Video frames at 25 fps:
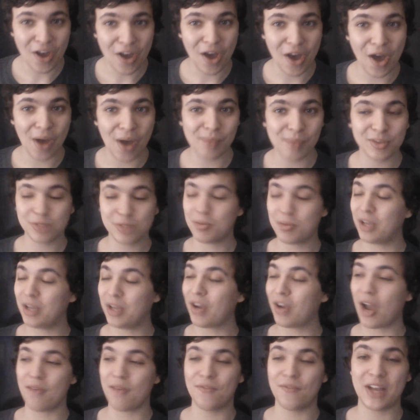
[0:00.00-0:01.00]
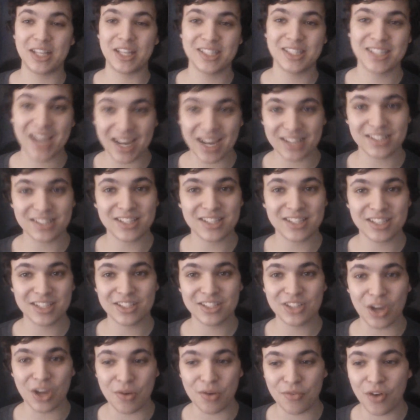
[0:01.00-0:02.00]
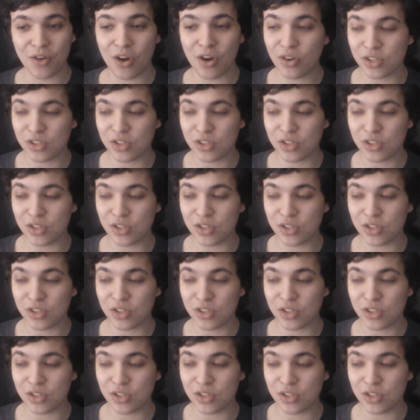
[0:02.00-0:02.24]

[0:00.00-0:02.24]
It's been going fantastic so far.